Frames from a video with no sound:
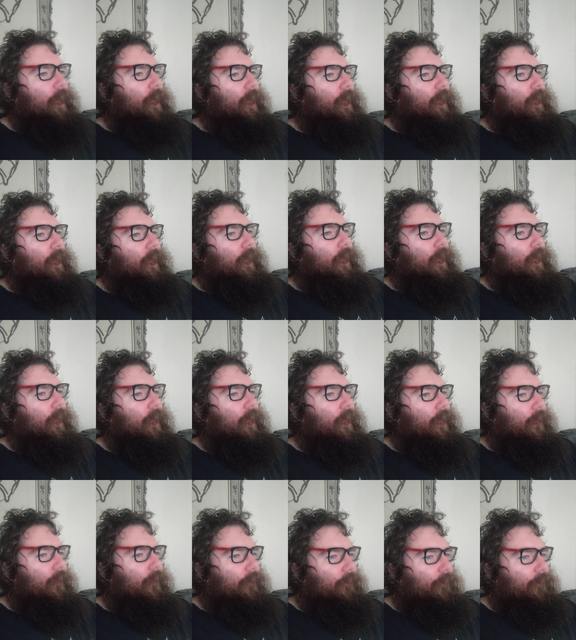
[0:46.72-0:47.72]

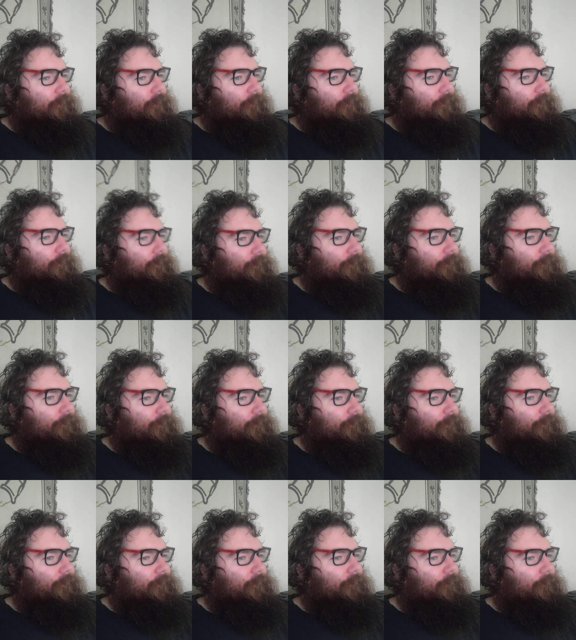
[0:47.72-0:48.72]

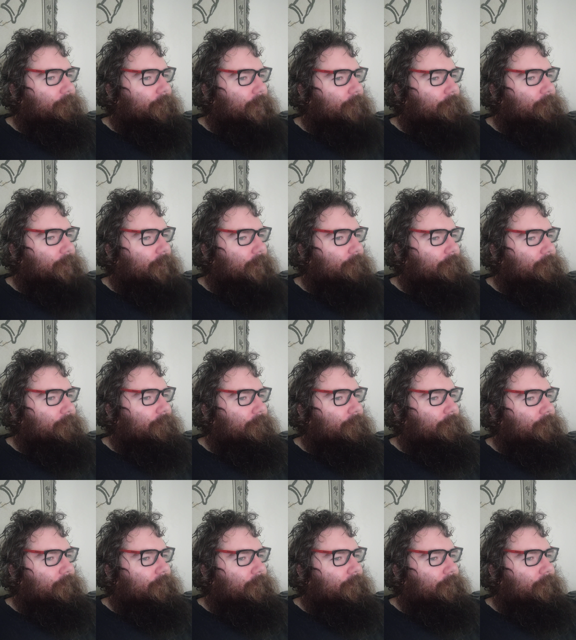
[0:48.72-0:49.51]
Nobody speaks.